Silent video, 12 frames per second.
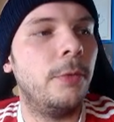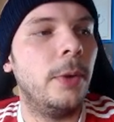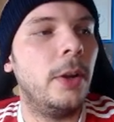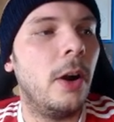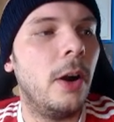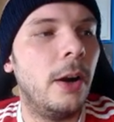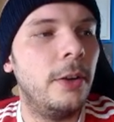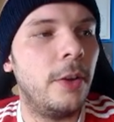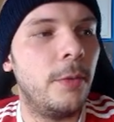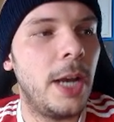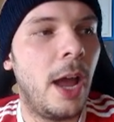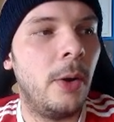different cards
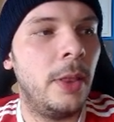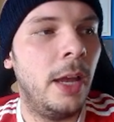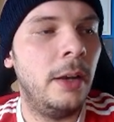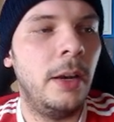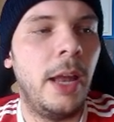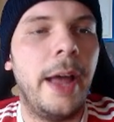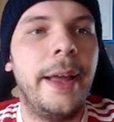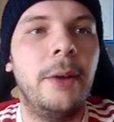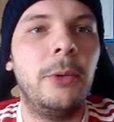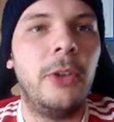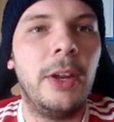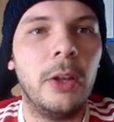every now and then.
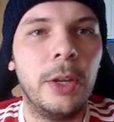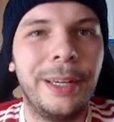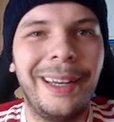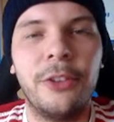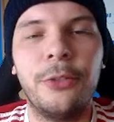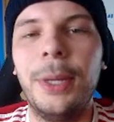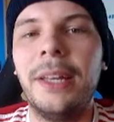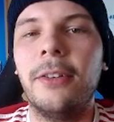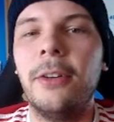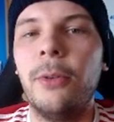We'll take a look at next week and